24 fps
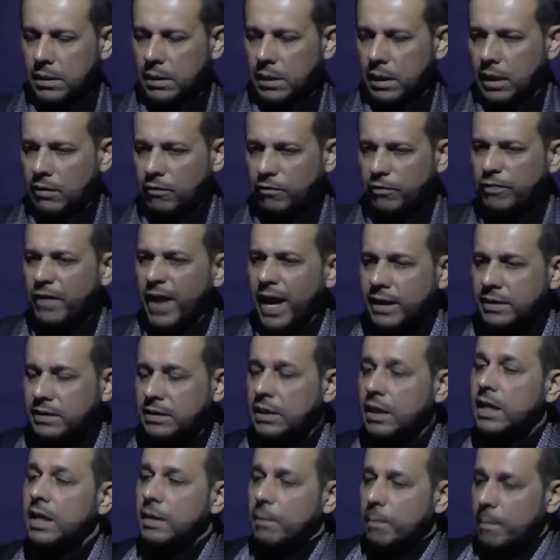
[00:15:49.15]
In fact,
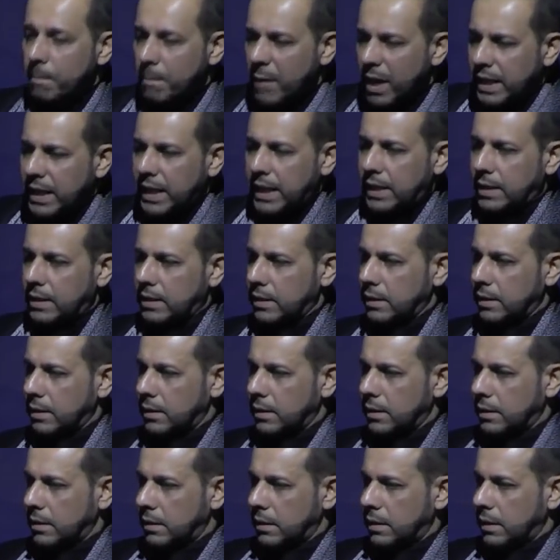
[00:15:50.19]
money
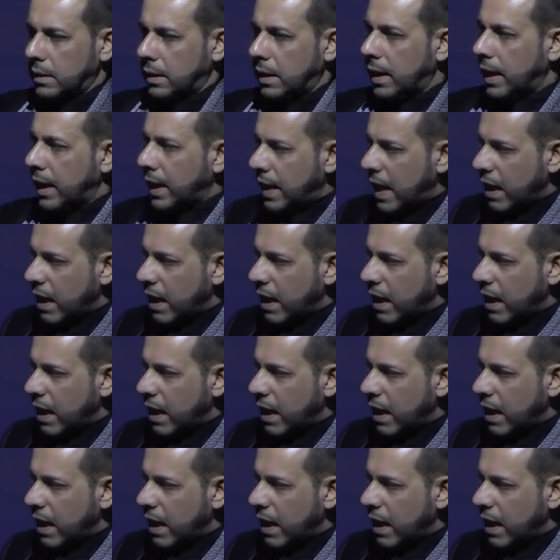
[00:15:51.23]
and